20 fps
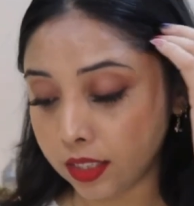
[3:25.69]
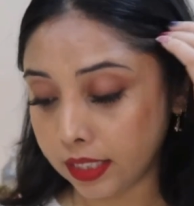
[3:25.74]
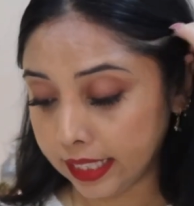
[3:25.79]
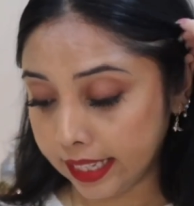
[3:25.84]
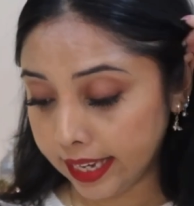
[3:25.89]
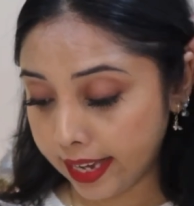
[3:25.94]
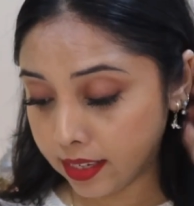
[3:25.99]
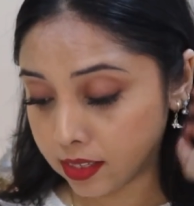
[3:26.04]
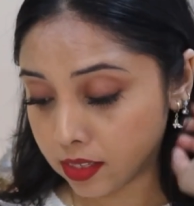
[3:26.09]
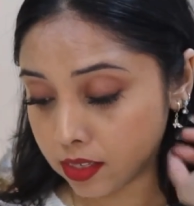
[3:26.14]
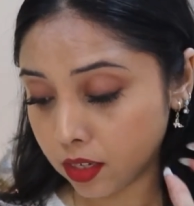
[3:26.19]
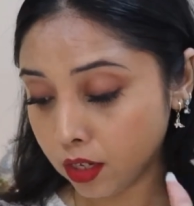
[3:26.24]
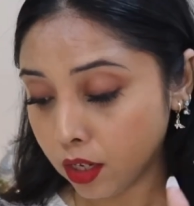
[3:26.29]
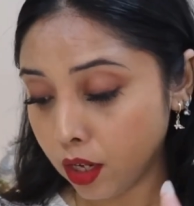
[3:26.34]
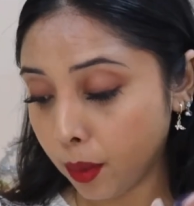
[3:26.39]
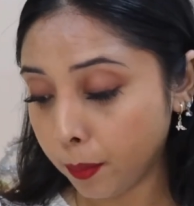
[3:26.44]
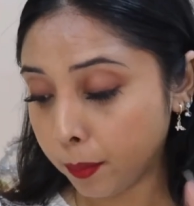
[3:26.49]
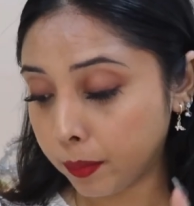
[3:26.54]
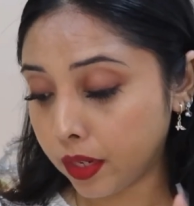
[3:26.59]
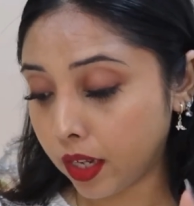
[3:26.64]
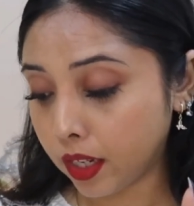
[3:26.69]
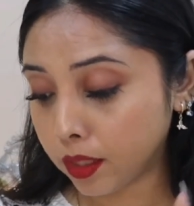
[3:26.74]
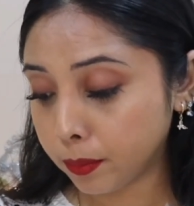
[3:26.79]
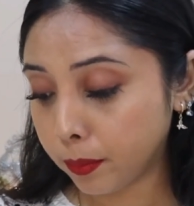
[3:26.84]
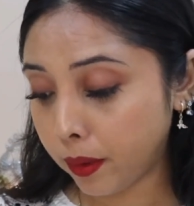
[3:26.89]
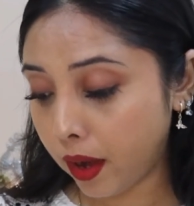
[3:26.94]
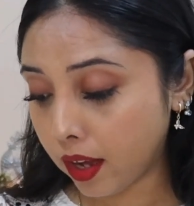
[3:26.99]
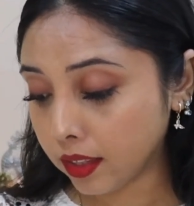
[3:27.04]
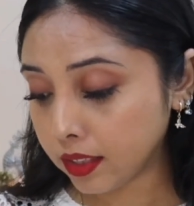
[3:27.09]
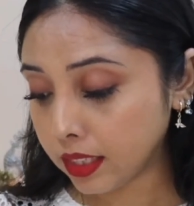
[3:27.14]
Yes,
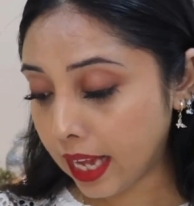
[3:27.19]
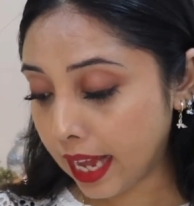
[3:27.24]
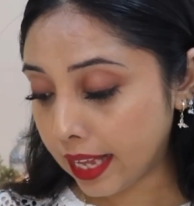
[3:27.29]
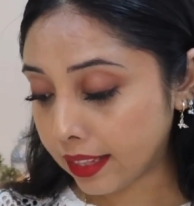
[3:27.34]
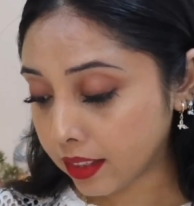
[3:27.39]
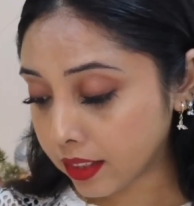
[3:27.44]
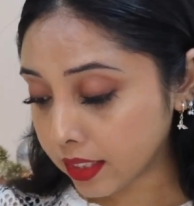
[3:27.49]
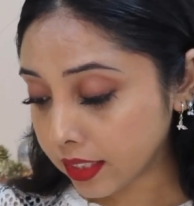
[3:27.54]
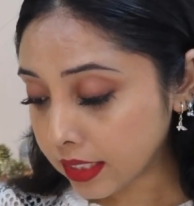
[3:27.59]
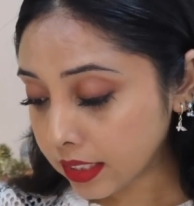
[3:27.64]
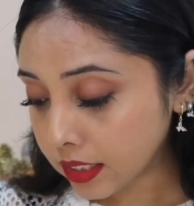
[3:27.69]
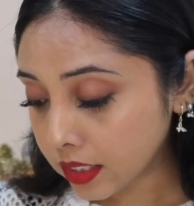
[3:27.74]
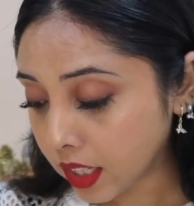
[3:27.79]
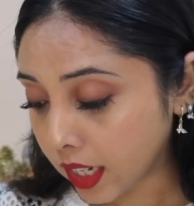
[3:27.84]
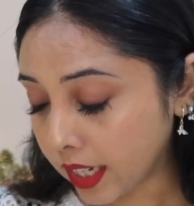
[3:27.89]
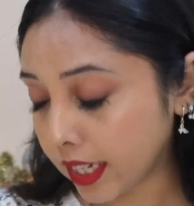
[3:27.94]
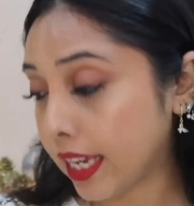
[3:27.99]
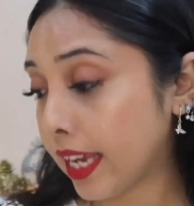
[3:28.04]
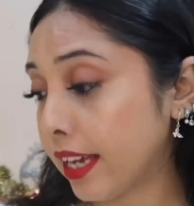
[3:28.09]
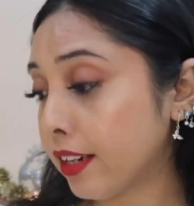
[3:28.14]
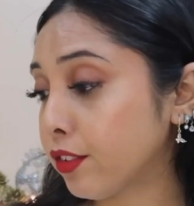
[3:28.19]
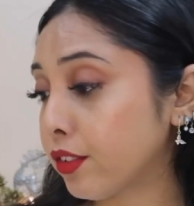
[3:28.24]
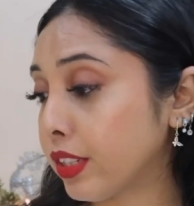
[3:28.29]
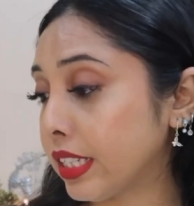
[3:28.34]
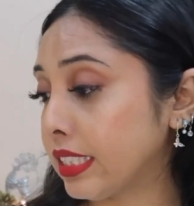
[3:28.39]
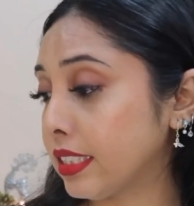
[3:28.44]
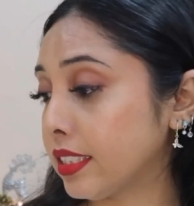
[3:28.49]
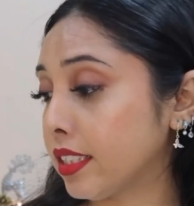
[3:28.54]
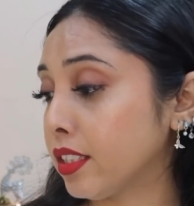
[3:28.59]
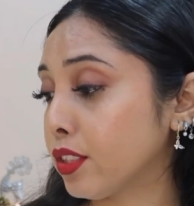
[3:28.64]
Bloodbath, and this again
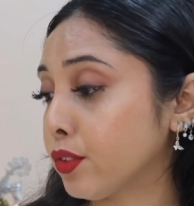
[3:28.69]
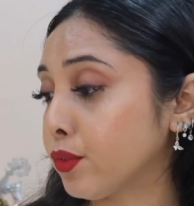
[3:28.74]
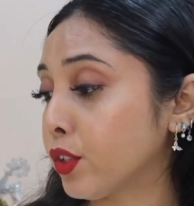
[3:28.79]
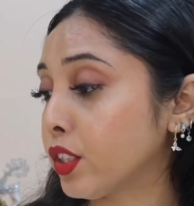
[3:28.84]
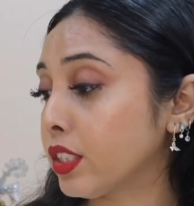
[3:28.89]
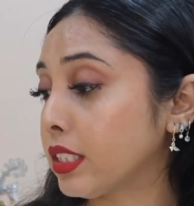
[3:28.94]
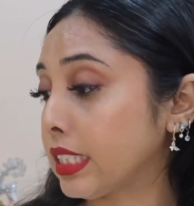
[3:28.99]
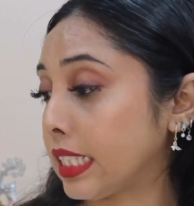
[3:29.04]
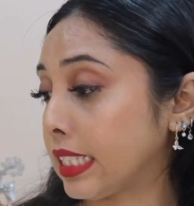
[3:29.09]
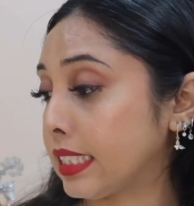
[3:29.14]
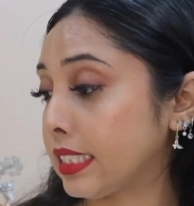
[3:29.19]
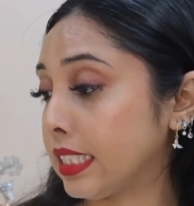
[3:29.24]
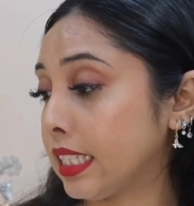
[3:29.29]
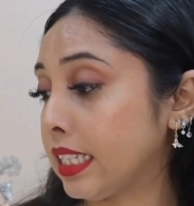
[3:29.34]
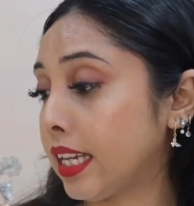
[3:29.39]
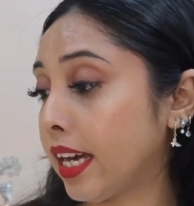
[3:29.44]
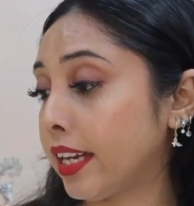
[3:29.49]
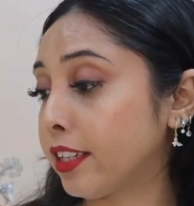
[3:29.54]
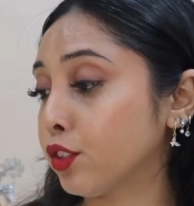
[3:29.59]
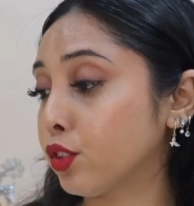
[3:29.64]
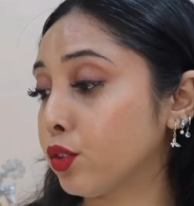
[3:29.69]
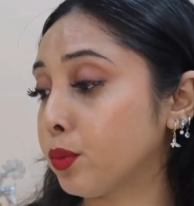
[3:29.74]
retails for 69